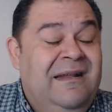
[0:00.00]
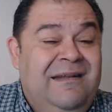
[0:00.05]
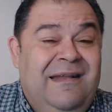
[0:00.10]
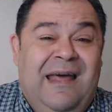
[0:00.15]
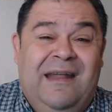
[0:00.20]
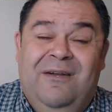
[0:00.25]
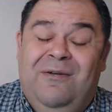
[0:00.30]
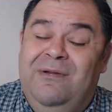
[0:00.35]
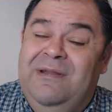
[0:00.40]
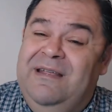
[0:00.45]

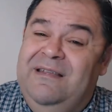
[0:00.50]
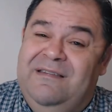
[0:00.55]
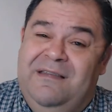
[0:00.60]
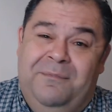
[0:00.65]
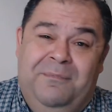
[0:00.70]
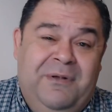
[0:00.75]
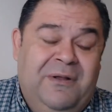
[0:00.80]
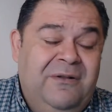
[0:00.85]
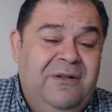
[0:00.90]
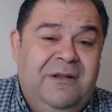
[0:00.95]
Not only is
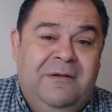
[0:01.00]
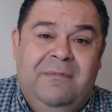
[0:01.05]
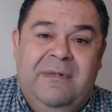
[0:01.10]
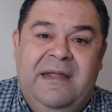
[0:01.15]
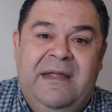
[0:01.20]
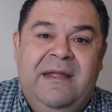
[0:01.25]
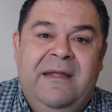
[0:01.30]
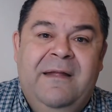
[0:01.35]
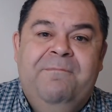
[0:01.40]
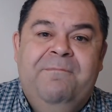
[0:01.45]
it building
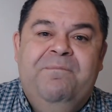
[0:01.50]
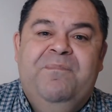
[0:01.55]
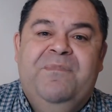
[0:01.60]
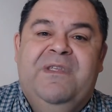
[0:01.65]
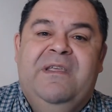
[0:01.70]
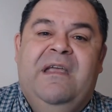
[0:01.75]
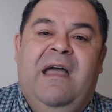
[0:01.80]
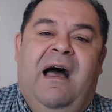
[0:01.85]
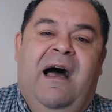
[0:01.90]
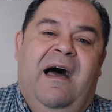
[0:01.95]
me,
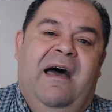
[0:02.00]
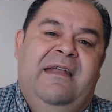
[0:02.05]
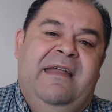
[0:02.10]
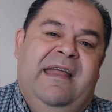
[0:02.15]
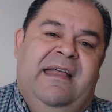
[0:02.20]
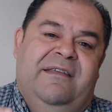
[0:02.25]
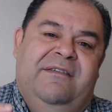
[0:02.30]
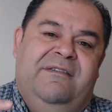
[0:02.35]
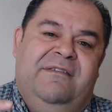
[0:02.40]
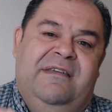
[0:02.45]
God
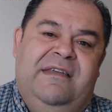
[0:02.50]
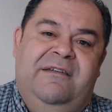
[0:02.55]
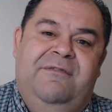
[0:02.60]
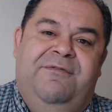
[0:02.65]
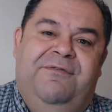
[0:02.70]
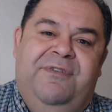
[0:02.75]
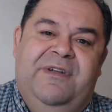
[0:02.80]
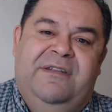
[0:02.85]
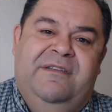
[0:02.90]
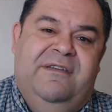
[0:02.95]
has seen
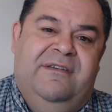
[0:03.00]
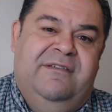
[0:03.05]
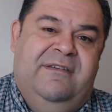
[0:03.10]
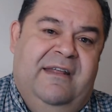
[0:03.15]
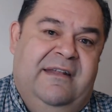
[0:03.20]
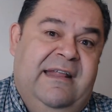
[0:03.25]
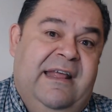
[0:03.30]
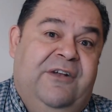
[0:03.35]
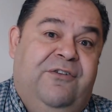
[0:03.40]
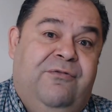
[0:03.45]
fit to
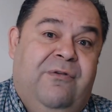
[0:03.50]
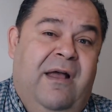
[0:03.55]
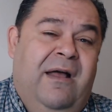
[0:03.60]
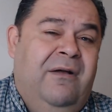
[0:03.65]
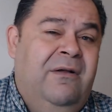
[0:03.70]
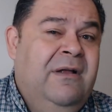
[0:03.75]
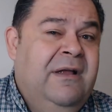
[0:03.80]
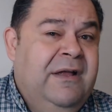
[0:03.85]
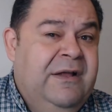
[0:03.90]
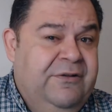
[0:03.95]
send that
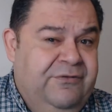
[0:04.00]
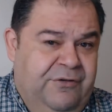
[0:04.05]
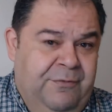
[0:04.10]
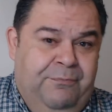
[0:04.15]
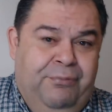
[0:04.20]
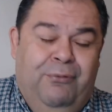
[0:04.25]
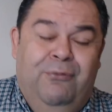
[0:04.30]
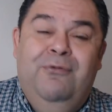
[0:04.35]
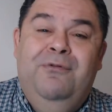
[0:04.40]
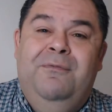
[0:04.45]
trial to
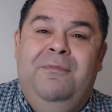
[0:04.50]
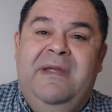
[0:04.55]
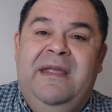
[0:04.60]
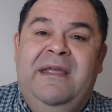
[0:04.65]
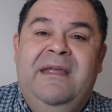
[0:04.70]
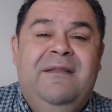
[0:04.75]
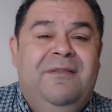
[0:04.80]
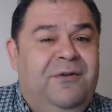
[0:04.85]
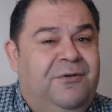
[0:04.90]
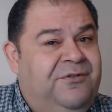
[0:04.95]
prune
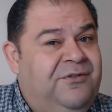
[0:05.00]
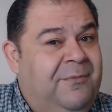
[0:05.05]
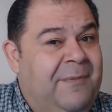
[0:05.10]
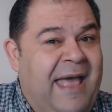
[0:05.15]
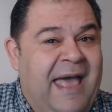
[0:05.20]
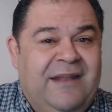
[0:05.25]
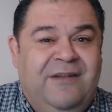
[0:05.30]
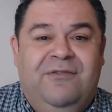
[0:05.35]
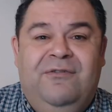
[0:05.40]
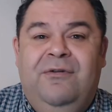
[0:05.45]
me. There's some
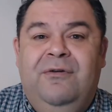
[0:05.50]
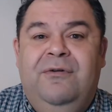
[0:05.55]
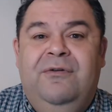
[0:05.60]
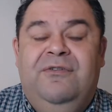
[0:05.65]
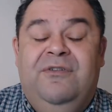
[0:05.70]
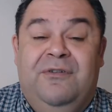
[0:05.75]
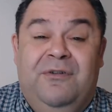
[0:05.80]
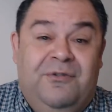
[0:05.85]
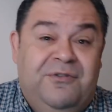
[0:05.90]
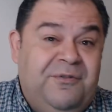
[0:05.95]

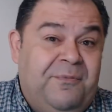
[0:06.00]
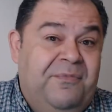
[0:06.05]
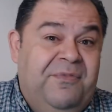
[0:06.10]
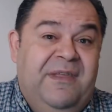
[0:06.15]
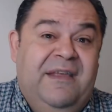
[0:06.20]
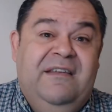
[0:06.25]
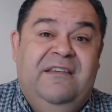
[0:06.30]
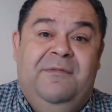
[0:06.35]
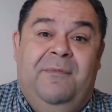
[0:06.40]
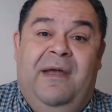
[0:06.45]
attitudes and there's some
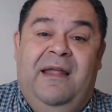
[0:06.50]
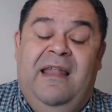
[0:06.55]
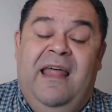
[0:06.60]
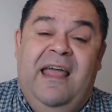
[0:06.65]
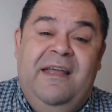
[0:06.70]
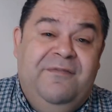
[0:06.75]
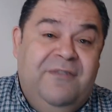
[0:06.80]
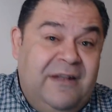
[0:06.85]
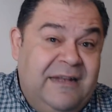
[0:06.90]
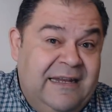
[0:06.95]
things in my
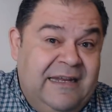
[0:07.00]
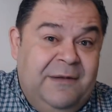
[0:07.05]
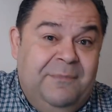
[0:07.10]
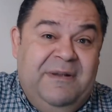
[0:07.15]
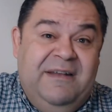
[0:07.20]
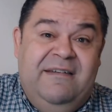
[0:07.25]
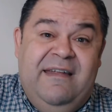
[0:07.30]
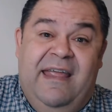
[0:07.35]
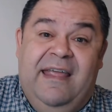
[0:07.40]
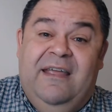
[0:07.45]
life that need to
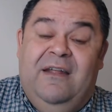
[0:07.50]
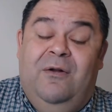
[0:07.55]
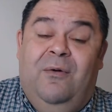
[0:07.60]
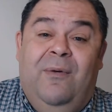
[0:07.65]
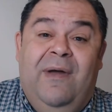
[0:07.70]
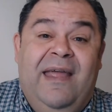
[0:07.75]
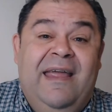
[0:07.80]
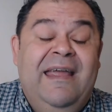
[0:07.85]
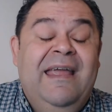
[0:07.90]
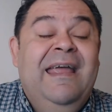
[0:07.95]
be taken
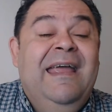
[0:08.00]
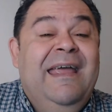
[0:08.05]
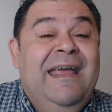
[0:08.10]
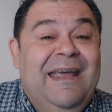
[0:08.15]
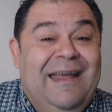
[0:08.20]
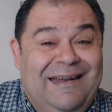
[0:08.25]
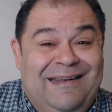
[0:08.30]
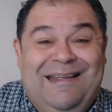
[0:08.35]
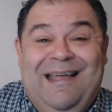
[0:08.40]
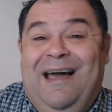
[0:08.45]
away,
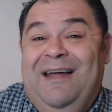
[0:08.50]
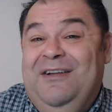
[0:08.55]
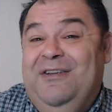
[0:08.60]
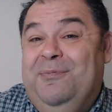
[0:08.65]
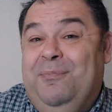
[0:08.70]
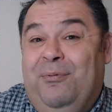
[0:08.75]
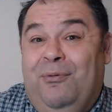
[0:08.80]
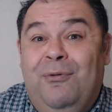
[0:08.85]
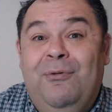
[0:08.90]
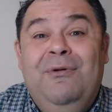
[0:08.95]
and God is
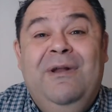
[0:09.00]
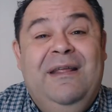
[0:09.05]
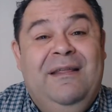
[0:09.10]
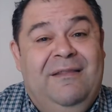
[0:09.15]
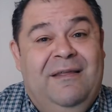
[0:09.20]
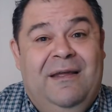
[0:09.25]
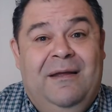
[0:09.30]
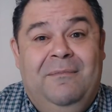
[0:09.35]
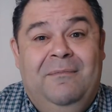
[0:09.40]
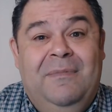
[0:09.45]
pruning
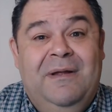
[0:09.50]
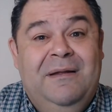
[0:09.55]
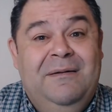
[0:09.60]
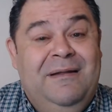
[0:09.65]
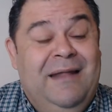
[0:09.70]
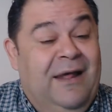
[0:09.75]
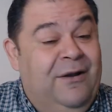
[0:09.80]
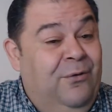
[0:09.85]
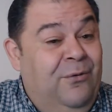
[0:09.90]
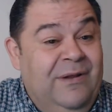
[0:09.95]
them.
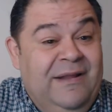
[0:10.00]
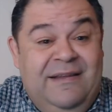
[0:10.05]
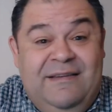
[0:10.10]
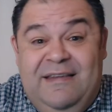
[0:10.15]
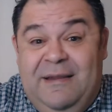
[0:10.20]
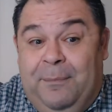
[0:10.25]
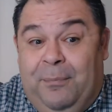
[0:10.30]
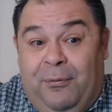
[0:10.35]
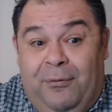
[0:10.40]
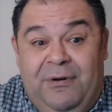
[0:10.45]
Not only is
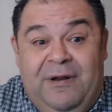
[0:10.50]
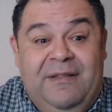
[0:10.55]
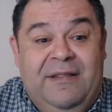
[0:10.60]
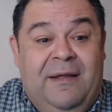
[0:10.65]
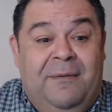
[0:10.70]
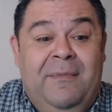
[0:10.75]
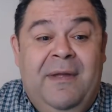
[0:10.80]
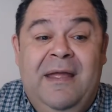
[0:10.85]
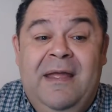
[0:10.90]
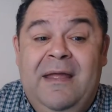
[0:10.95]
He pruning
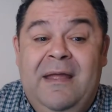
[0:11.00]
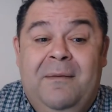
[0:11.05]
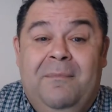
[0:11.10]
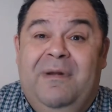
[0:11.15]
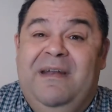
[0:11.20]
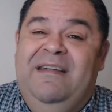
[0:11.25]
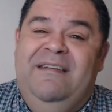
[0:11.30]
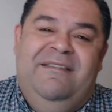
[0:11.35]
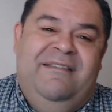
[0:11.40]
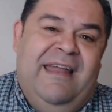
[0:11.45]
them,
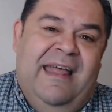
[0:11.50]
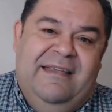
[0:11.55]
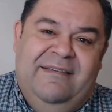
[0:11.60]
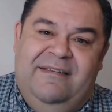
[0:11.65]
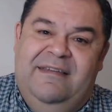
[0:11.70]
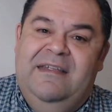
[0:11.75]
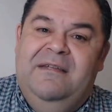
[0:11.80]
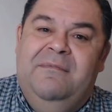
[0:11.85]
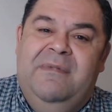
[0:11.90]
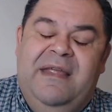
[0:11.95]
but He's
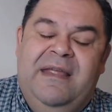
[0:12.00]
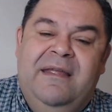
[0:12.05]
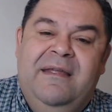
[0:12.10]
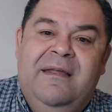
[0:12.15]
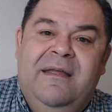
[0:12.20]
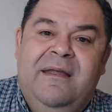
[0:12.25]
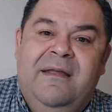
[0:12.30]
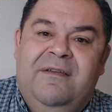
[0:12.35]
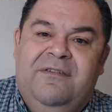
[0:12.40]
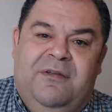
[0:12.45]
testing me.
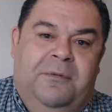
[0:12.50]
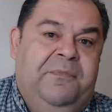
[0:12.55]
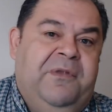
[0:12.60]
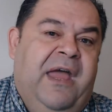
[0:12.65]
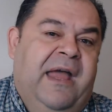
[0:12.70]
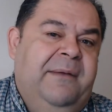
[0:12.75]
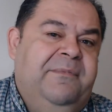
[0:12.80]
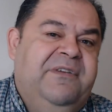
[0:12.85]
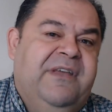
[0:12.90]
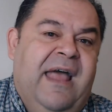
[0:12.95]

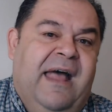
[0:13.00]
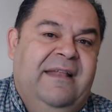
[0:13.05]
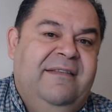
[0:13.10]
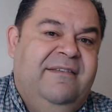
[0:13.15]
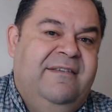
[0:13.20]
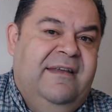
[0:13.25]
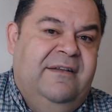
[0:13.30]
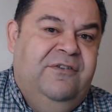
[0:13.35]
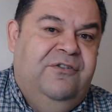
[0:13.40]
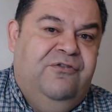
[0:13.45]
Sometimes God
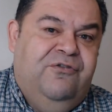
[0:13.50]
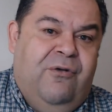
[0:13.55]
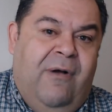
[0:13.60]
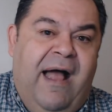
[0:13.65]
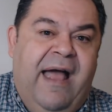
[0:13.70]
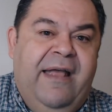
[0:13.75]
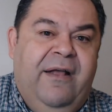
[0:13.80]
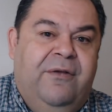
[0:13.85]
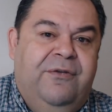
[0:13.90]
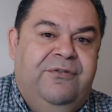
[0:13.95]
sends
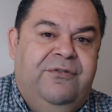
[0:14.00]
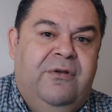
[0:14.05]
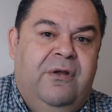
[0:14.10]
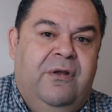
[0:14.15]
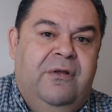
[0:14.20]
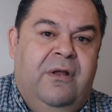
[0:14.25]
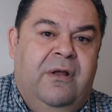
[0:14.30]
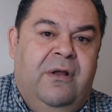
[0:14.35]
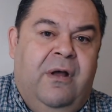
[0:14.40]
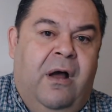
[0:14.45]
trials
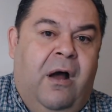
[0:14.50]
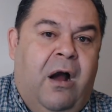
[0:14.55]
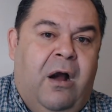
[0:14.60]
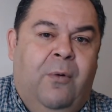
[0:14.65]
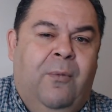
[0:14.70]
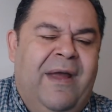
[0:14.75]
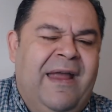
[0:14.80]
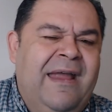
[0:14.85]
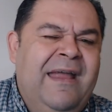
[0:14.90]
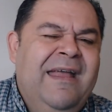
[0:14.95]
our
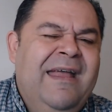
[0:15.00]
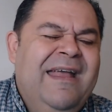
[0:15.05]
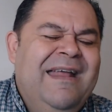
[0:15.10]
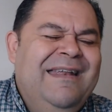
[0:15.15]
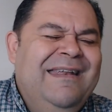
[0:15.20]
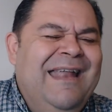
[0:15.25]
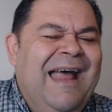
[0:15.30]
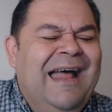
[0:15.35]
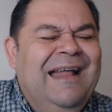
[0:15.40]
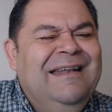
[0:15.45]
way,
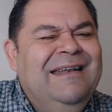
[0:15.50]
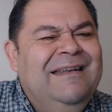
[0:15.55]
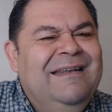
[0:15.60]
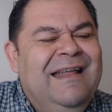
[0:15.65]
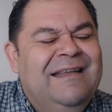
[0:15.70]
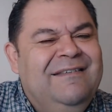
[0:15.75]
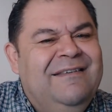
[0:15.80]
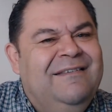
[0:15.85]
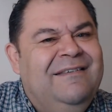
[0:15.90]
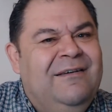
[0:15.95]
not
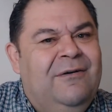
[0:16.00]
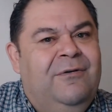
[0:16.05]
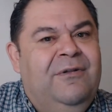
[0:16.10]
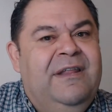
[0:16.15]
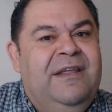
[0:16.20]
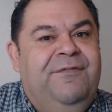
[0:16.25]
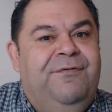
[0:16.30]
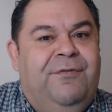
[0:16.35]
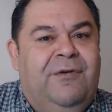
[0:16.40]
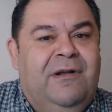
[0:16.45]

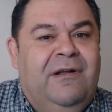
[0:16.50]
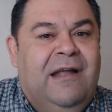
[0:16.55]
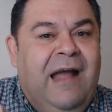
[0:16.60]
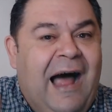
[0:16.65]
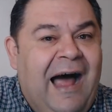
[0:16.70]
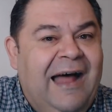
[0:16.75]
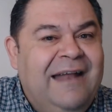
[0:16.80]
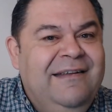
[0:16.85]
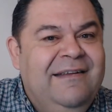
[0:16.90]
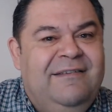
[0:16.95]
necessarily for
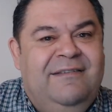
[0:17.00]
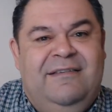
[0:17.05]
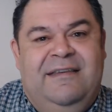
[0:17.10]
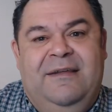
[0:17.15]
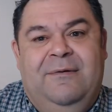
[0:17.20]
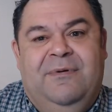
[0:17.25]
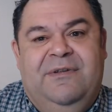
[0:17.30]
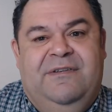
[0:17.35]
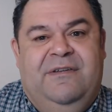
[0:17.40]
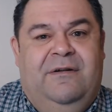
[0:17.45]
God to
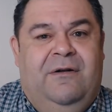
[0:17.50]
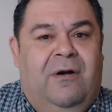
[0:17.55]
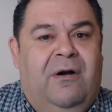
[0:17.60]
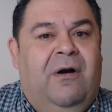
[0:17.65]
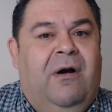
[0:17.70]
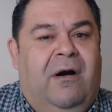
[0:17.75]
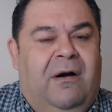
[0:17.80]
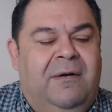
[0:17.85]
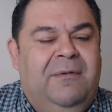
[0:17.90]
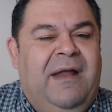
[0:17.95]
see what's in our
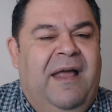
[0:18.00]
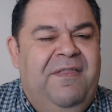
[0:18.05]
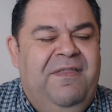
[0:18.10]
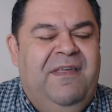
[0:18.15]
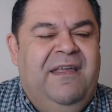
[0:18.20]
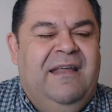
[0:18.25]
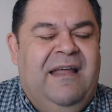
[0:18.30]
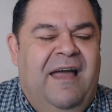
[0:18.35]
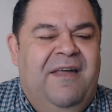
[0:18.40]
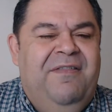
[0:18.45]
heart. I
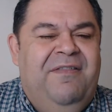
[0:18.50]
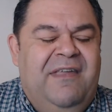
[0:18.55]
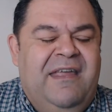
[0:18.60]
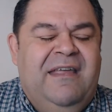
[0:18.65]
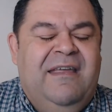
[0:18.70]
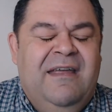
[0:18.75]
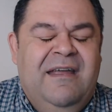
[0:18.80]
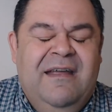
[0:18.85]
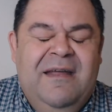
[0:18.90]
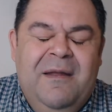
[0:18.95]

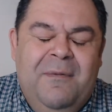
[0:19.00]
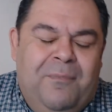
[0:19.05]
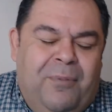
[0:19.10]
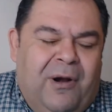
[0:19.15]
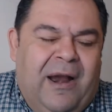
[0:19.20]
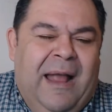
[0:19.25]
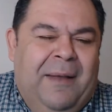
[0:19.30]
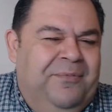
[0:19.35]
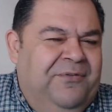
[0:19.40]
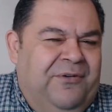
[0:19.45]
think
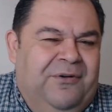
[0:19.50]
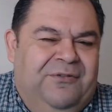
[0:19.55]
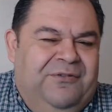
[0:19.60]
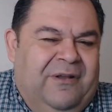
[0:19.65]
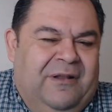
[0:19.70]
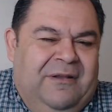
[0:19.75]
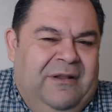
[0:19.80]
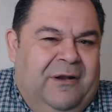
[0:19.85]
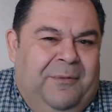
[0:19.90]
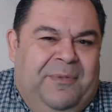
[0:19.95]
perhaps there's a
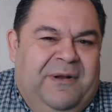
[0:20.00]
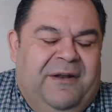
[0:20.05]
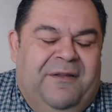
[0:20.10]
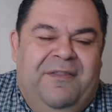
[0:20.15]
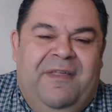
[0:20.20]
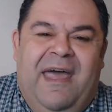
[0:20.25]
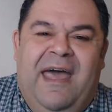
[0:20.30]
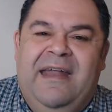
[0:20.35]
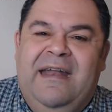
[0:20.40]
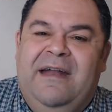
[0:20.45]
little bit of
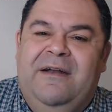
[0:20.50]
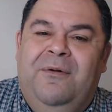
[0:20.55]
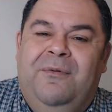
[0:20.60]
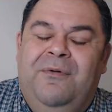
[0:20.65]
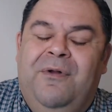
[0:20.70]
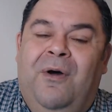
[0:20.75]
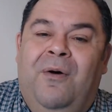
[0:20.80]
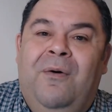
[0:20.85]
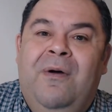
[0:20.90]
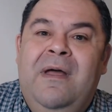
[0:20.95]
that. I
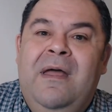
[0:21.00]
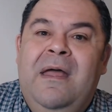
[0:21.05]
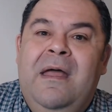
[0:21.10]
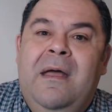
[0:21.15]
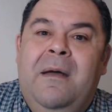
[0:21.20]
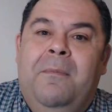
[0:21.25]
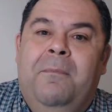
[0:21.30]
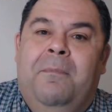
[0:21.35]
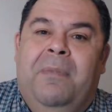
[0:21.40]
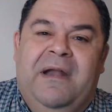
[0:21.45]
don't know.
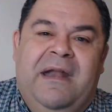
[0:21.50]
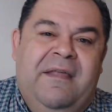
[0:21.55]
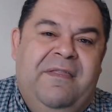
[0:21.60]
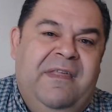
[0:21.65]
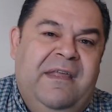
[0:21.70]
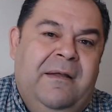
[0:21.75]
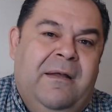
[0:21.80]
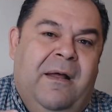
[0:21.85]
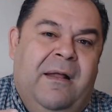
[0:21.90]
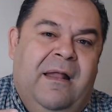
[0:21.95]
But I
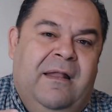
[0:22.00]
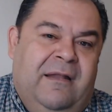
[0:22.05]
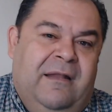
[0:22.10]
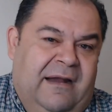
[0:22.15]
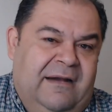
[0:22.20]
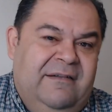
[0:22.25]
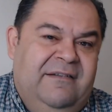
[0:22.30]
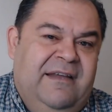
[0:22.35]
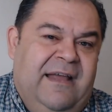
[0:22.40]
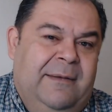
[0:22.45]
think a
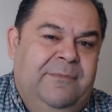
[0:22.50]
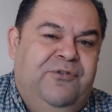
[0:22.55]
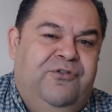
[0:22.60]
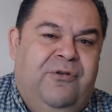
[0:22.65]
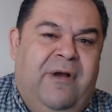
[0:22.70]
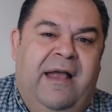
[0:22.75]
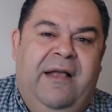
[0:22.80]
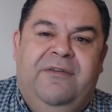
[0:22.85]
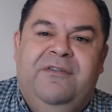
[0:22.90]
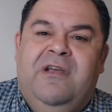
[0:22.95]
lot of times
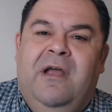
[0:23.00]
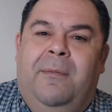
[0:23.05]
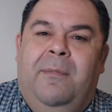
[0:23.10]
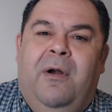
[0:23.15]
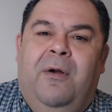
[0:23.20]
trials come our